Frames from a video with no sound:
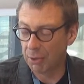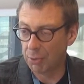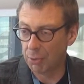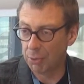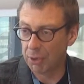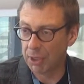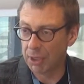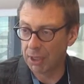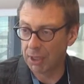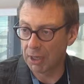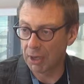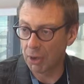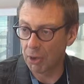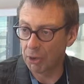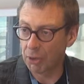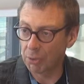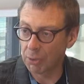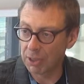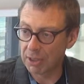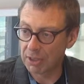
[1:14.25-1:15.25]
we
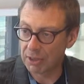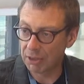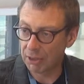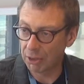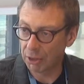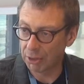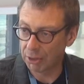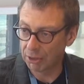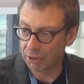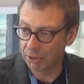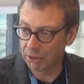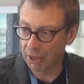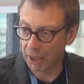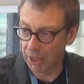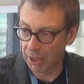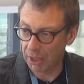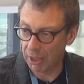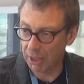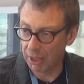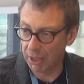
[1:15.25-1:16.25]
always thought
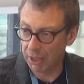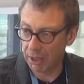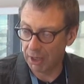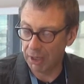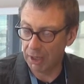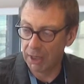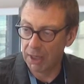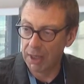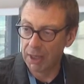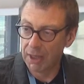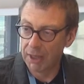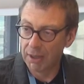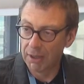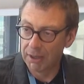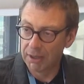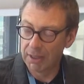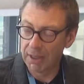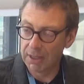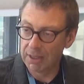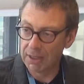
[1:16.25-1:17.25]

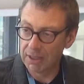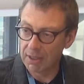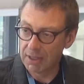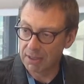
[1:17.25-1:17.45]
that